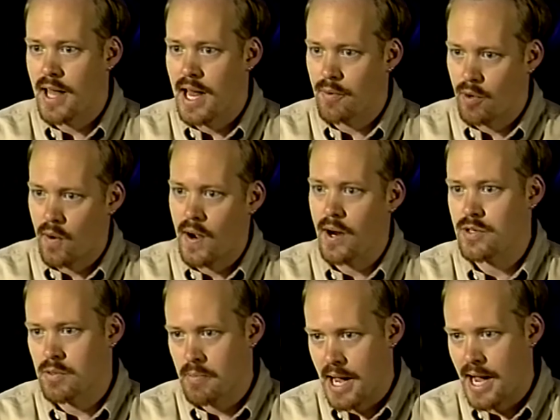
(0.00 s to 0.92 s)
that requires
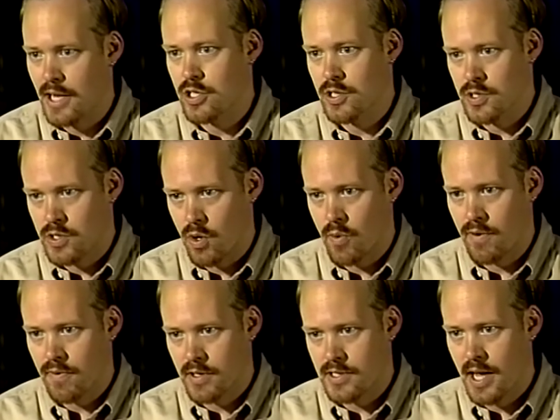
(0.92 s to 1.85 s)
a match, and so
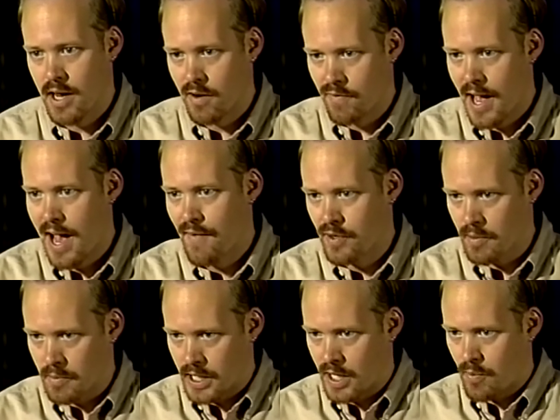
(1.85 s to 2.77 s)
it's kind of half of the
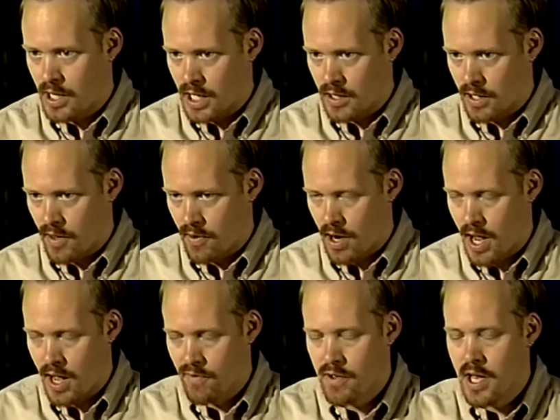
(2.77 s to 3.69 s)
money and we need the other half.